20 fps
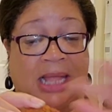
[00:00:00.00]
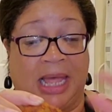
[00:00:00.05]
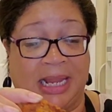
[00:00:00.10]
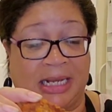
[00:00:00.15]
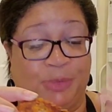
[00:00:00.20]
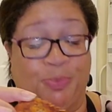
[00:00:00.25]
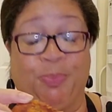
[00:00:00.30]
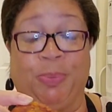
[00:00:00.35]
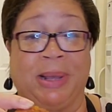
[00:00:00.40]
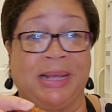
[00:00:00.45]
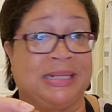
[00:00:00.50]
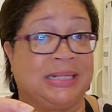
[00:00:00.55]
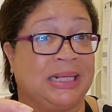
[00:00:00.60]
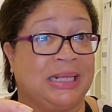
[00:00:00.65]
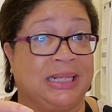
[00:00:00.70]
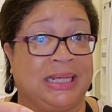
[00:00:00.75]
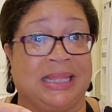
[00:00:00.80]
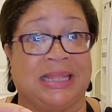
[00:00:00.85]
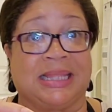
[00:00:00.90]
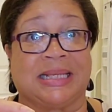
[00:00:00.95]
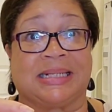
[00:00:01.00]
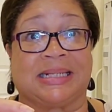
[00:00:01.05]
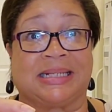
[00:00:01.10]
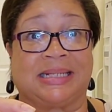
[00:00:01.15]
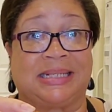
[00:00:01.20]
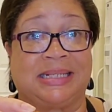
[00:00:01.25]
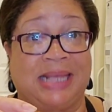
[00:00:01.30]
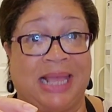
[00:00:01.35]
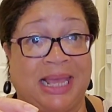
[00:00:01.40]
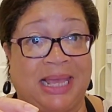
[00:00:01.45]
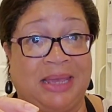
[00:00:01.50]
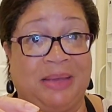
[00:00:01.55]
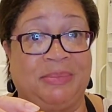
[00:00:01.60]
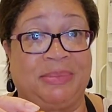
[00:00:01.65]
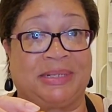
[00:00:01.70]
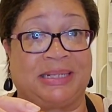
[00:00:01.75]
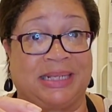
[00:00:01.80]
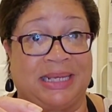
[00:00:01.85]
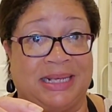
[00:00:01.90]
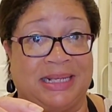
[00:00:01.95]
it's basically the same
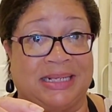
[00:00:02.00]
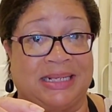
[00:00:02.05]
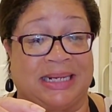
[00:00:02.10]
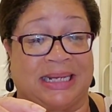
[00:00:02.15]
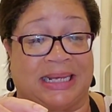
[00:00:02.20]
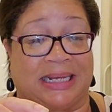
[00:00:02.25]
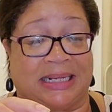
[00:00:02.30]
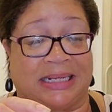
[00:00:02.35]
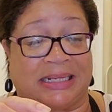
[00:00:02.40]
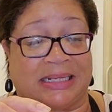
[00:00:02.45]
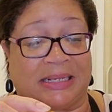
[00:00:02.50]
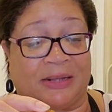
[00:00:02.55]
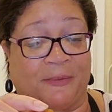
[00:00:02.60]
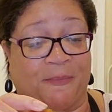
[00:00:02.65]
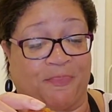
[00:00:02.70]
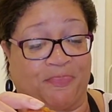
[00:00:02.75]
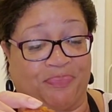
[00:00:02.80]
seasonings